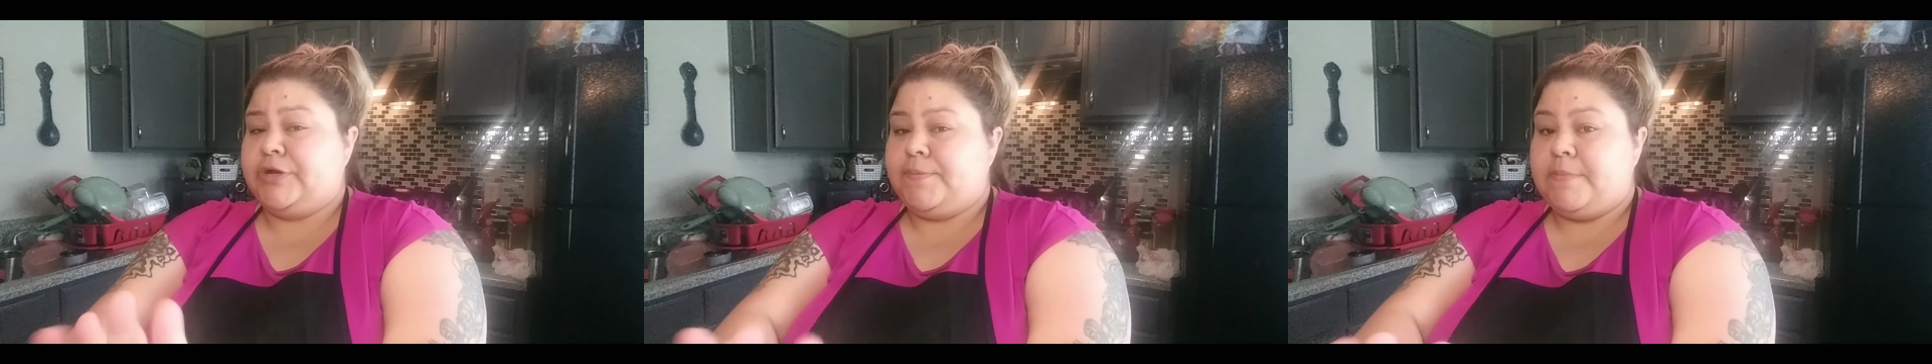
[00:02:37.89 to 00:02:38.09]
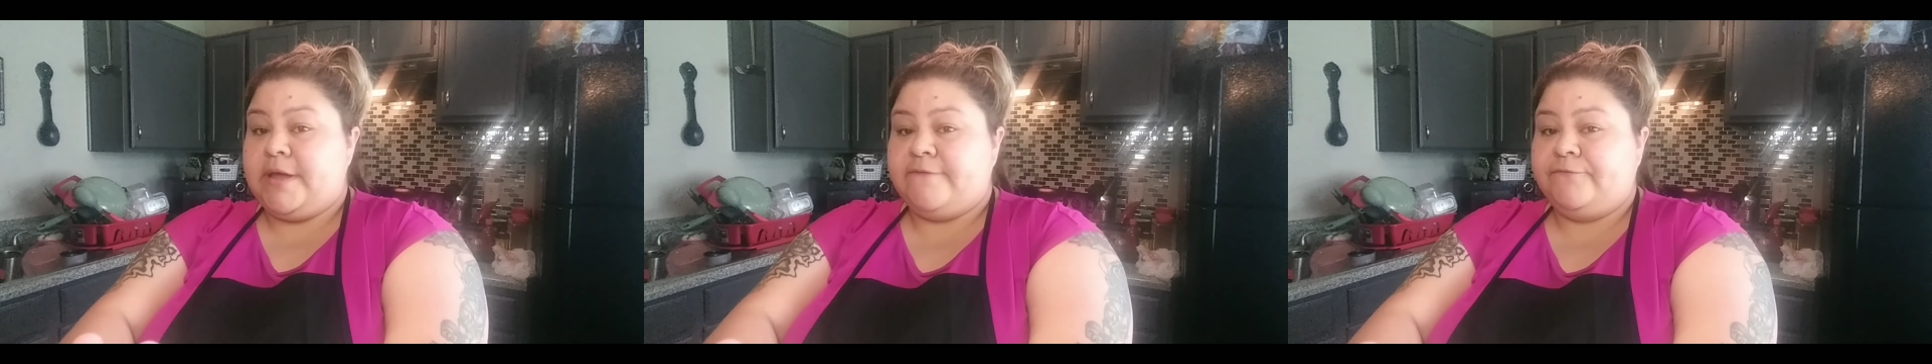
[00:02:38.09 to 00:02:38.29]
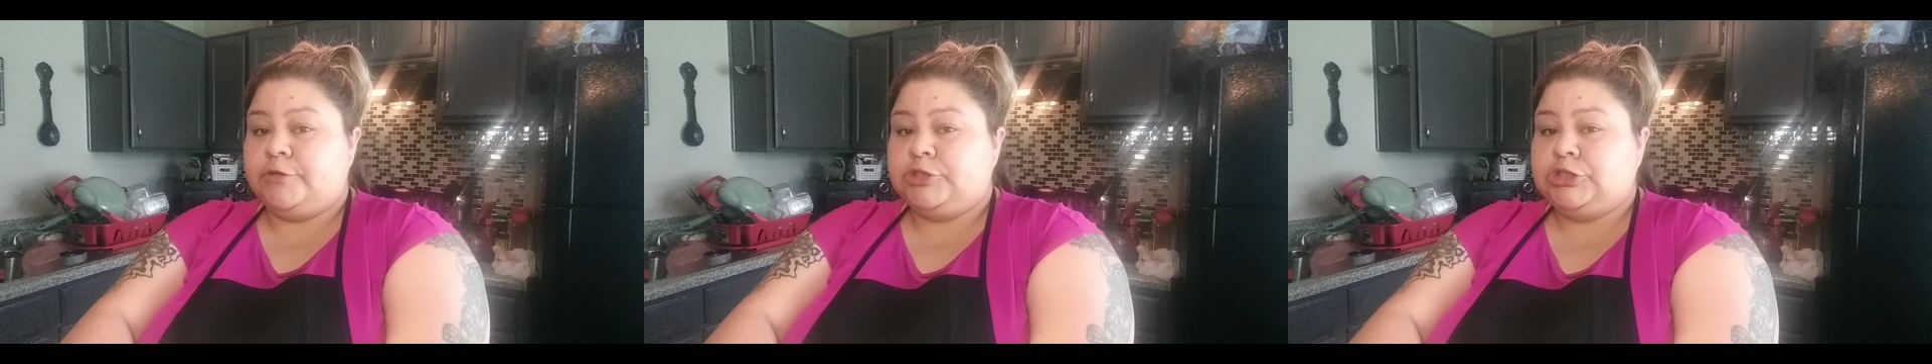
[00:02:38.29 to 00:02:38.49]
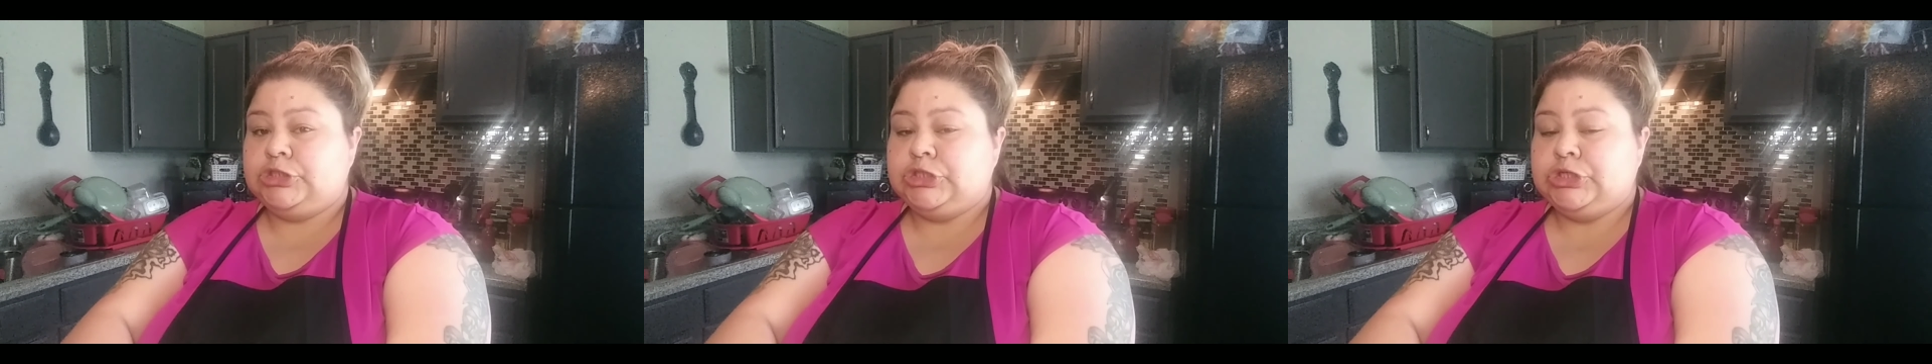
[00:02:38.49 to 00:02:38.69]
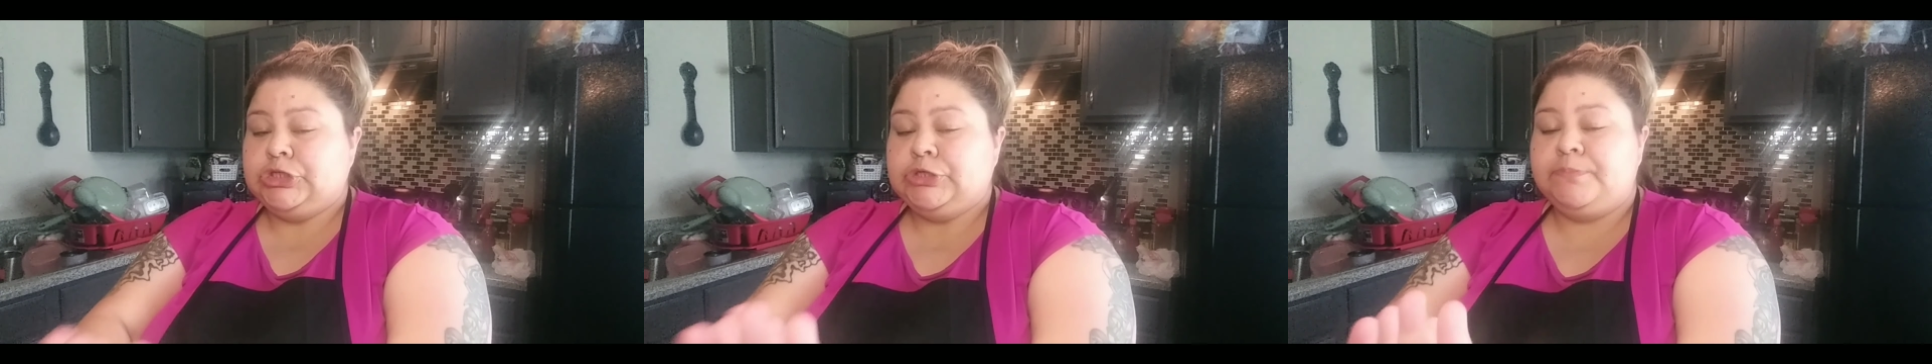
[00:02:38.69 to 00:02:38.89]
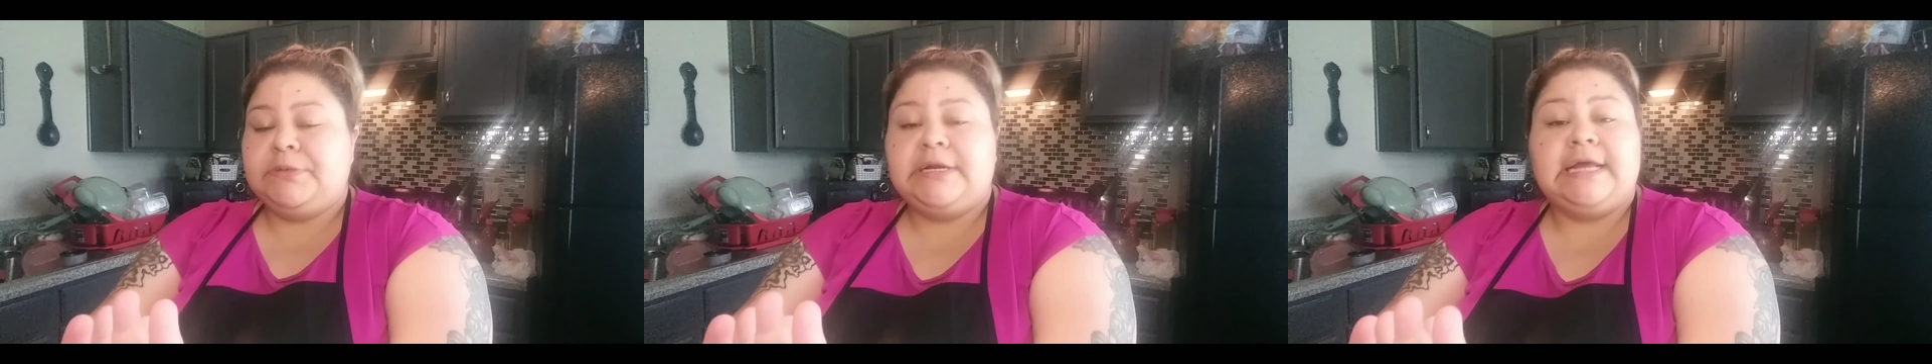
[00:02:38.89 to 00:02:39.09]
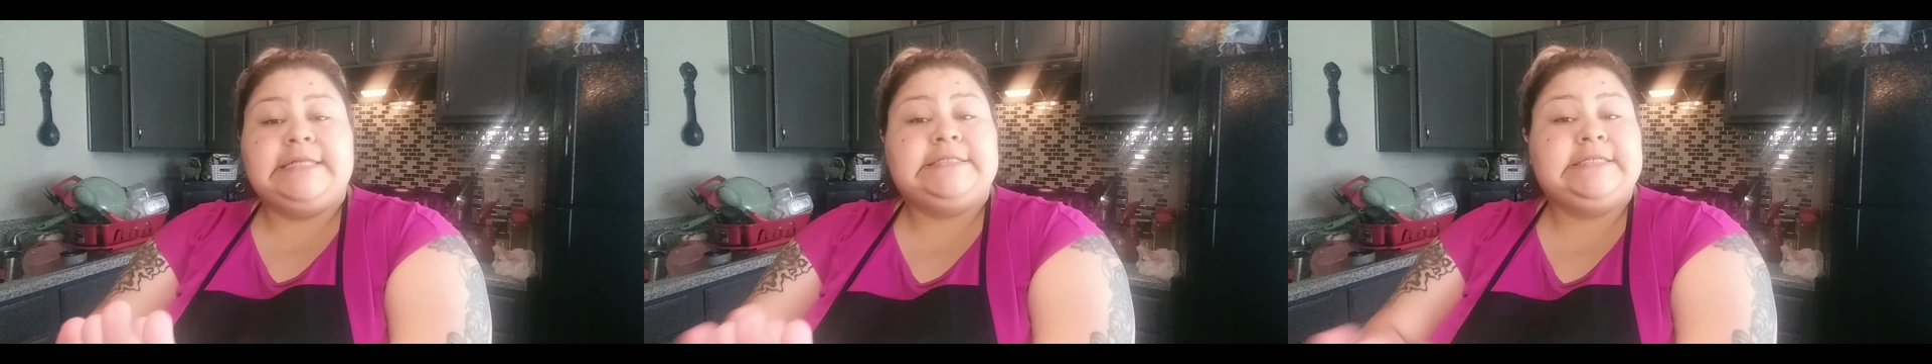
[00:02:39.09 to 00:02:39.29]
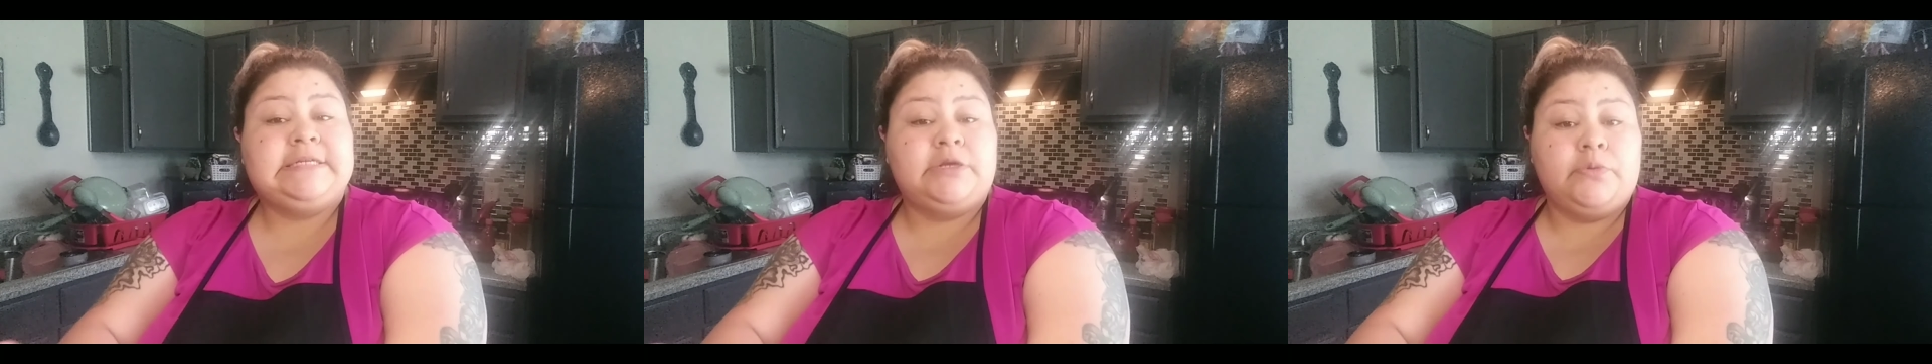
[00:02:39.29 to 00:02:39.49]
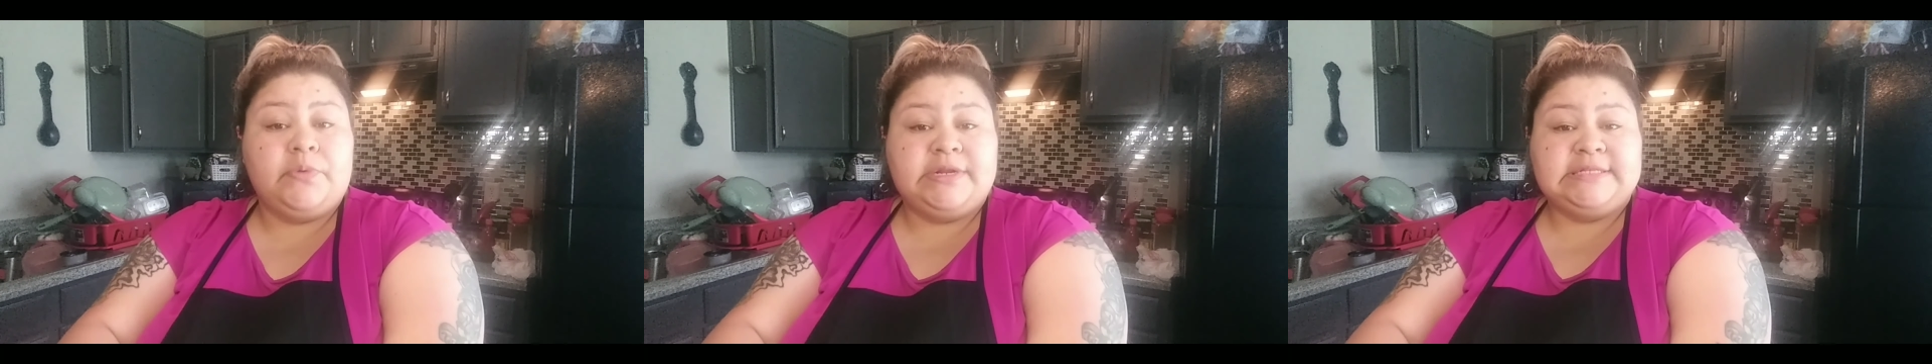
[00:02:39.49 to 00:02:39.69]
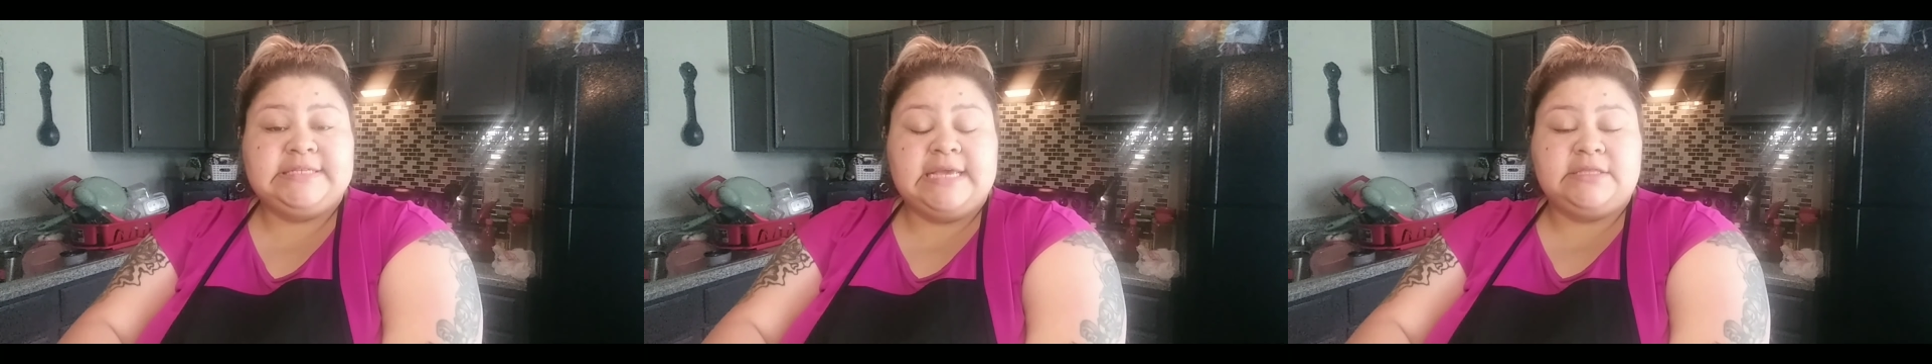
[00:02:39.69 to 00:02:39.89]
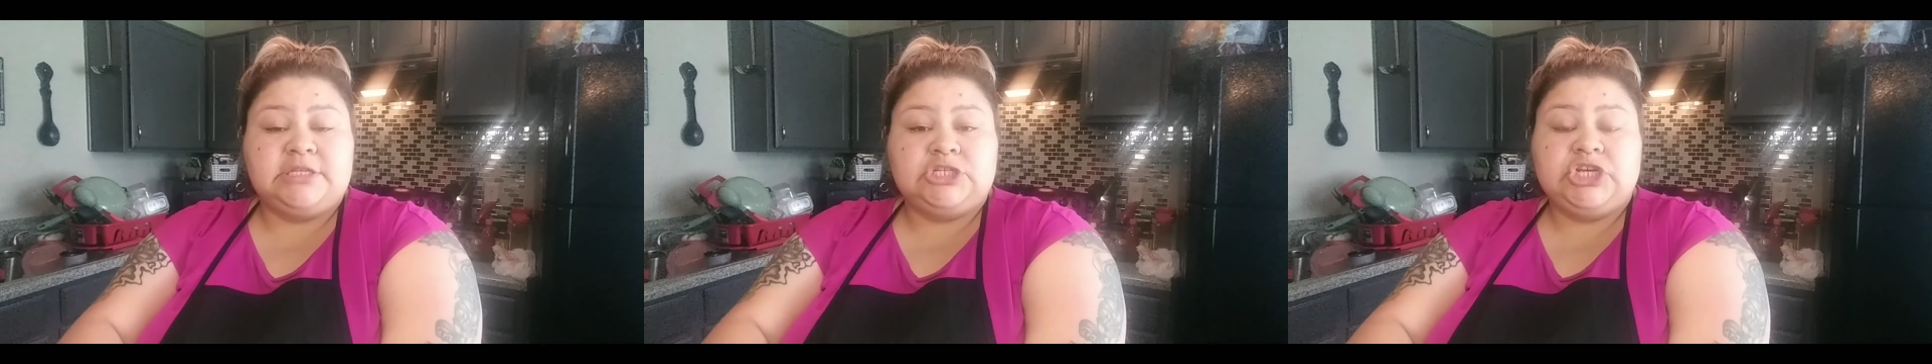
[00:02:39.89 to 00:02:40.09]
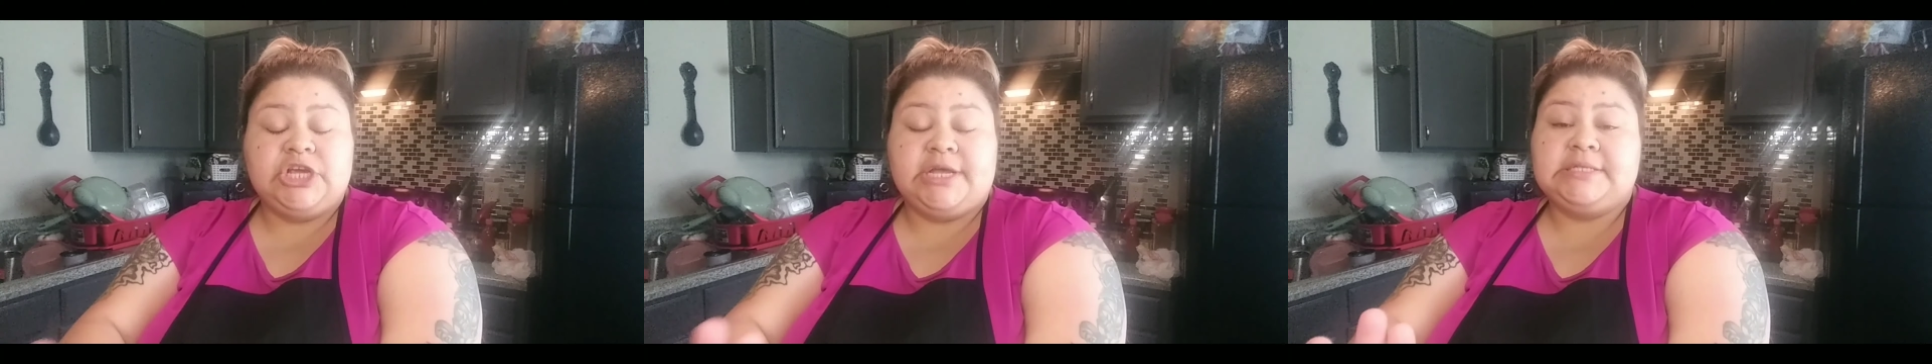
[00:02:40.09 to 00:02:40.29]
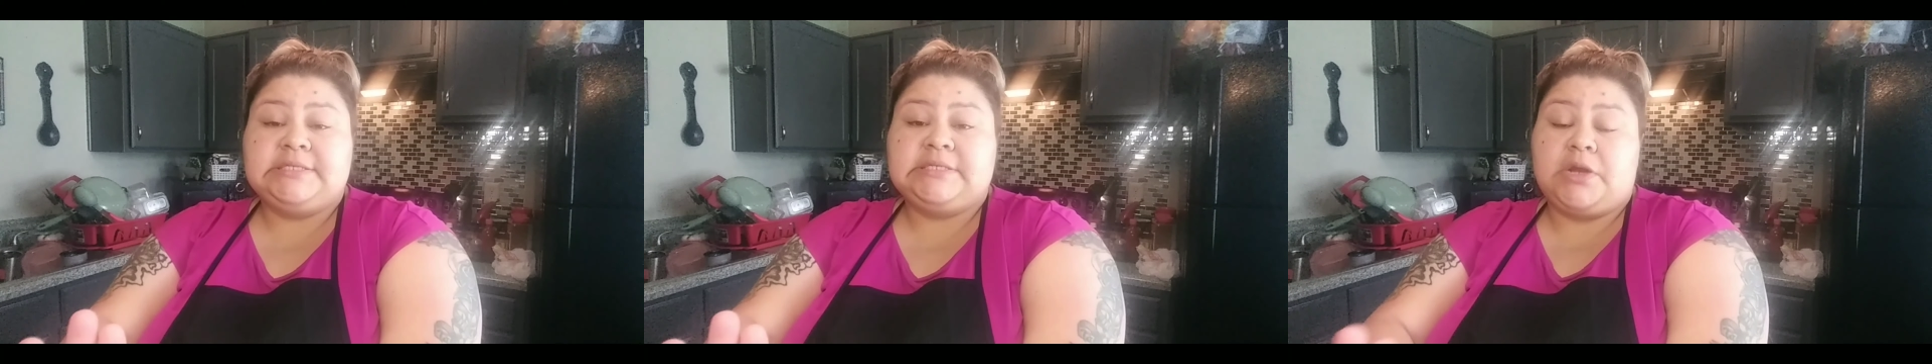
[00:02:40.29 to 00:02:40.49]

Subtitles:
I'm not for sure, but I didn't want to take the chance,